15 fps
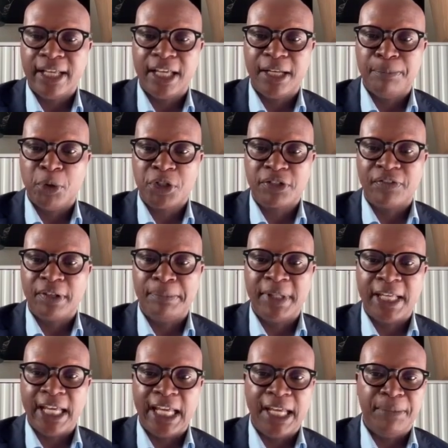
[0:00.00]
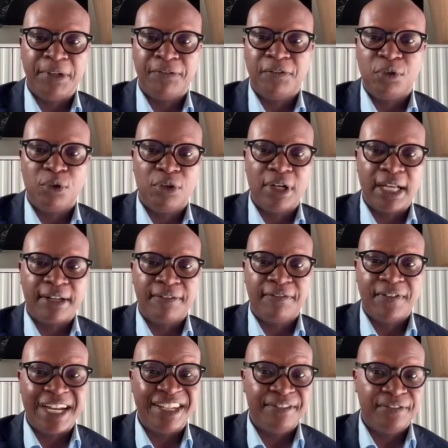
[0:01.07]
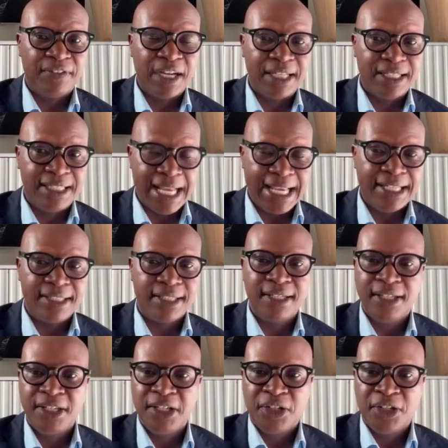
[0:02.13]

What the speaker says: and most of them, they're aiming for like 5 days.